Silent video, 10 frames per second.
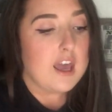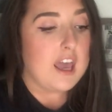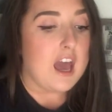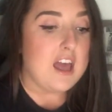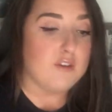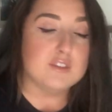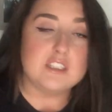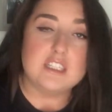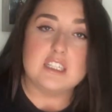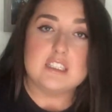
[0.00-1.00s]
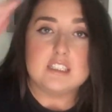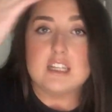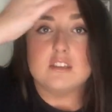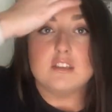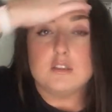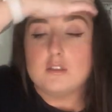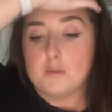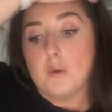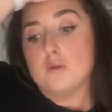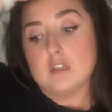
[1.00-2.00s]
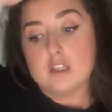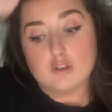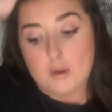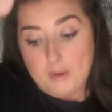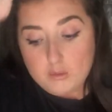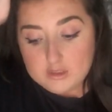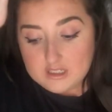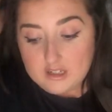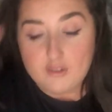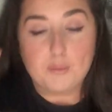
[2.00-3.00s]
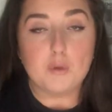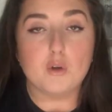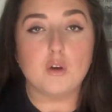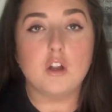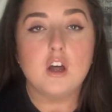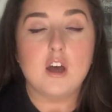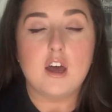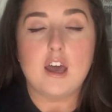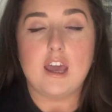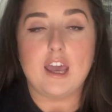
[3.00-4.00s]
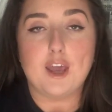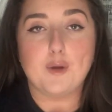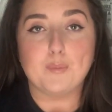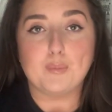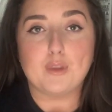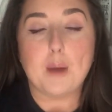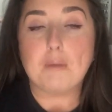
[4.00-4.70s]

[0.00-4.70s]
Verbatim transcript: uh, I haven't seen it since supposedly it's come out in the Liverpool actual um,